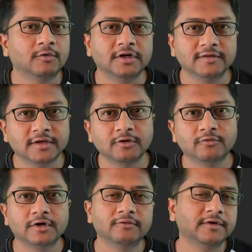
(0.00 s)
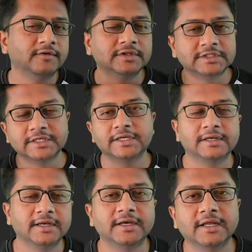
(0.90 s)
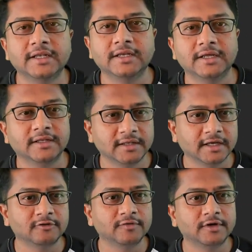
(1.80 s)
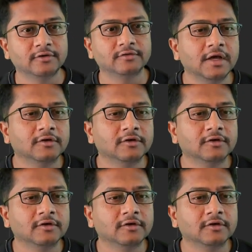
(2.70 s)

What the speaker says: What is a keyword we will see detail in next videos.